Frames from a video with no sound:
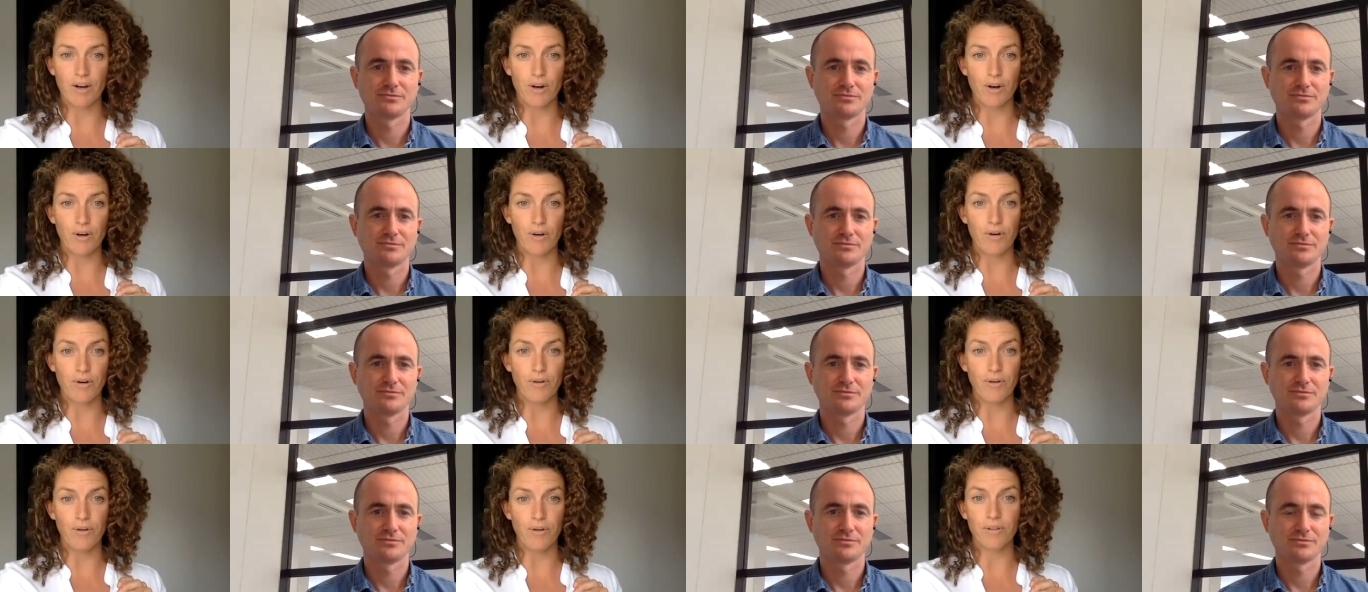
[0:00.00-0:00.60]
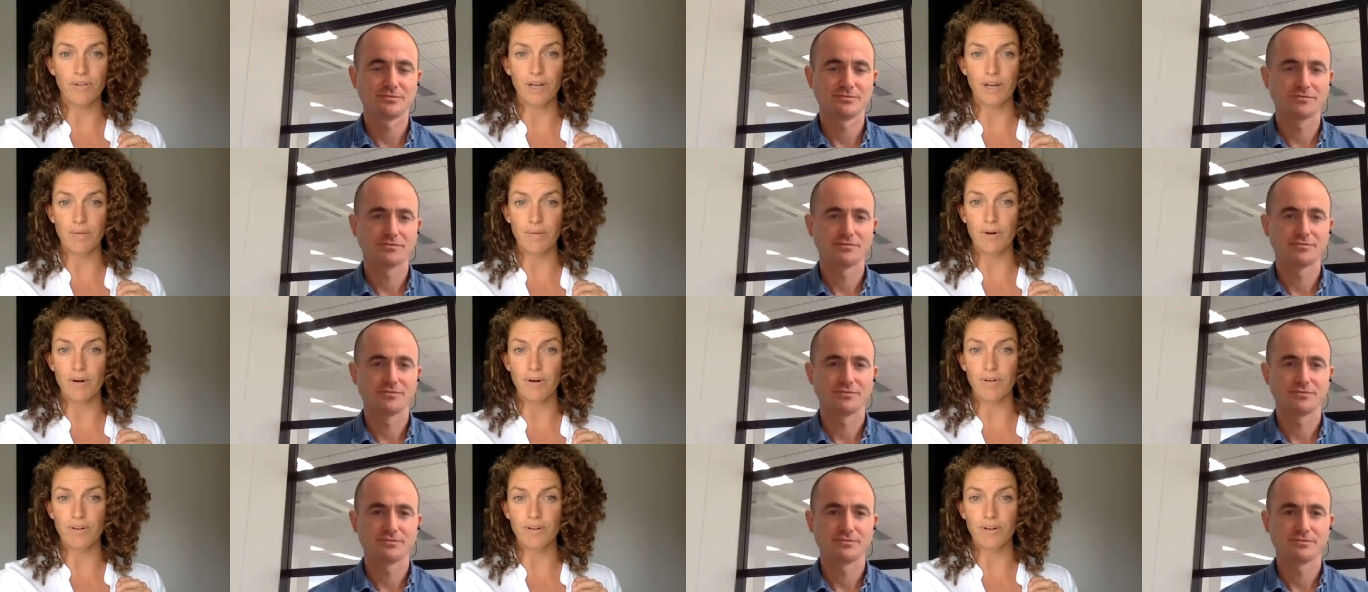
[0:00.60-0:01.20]
Speaker 1: who they
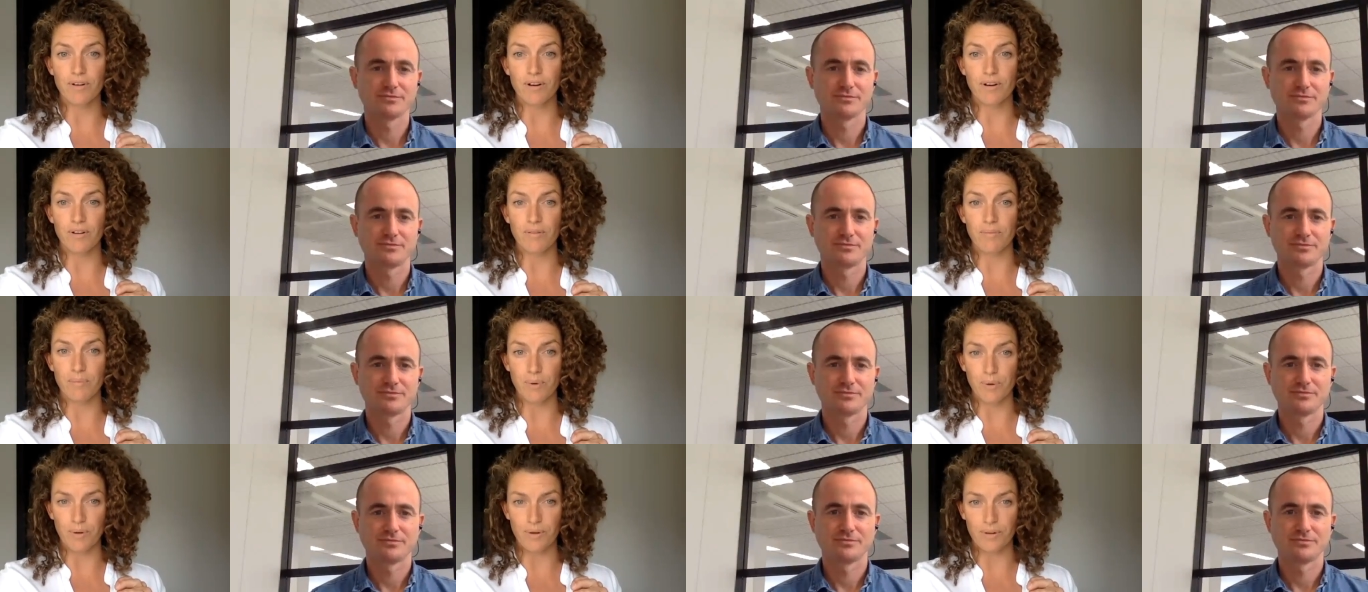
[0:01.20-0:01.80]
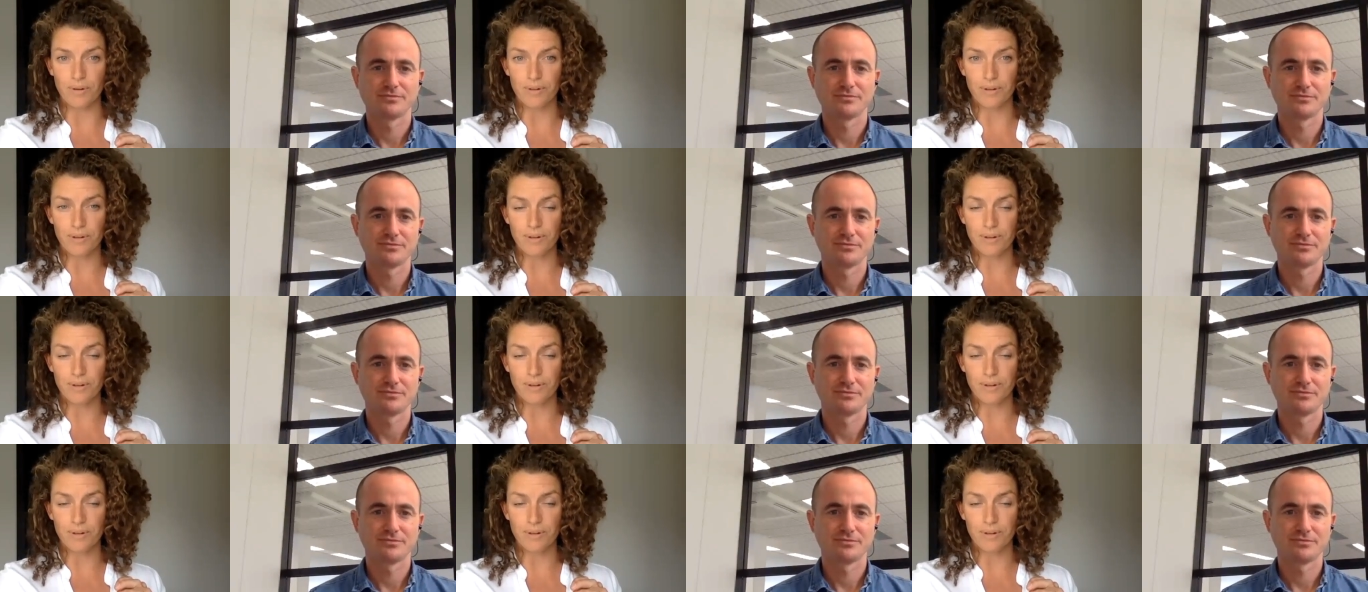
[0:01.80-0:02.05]
want on board.